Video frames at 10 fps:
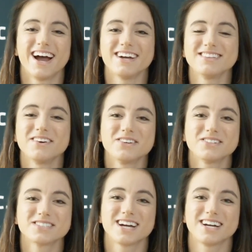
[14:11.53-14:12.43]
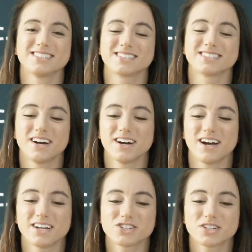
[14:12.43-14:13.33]
I love those guys.
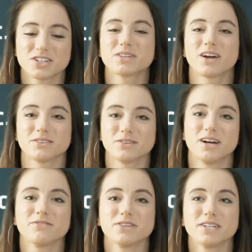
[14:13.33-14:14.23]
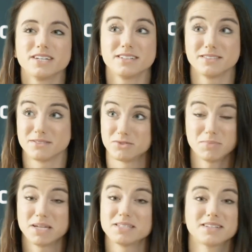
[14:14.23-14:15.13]
I train with Caro
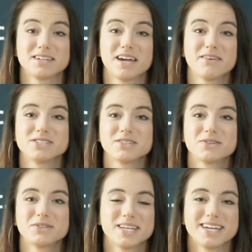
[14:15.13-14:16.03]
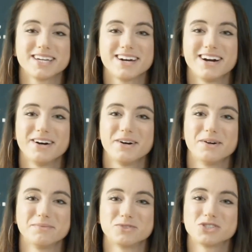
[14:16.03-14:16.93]
basically every single day.
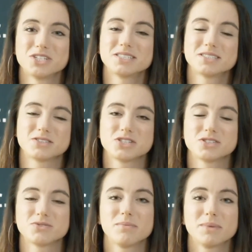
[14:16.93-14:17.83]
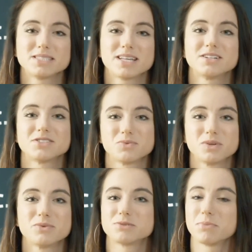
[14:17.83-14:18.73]
She's around my size, so
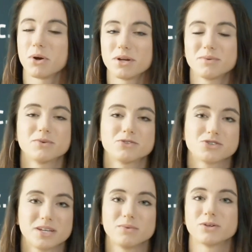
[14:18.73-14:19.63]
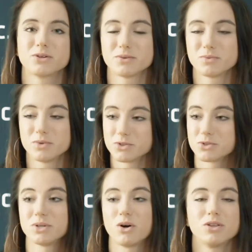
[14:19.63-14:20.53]
we were sparring, we were training, we were
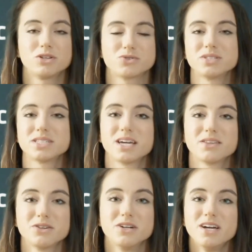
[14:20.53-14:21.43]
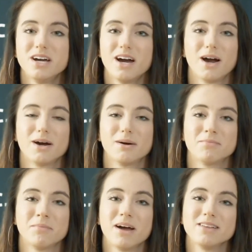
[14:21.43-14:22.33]
doing all the drills together.
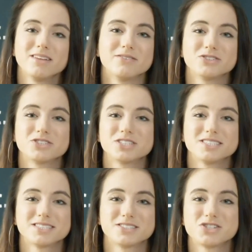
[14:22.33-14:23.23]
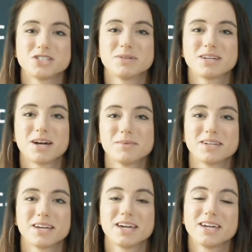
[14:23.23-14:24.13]
I love her. She's
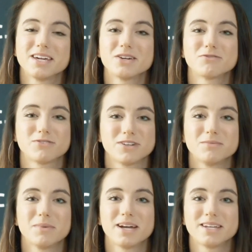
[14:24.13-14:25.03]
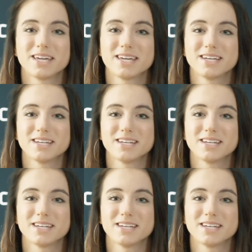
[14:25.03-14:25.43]
becoming a good friend of mine.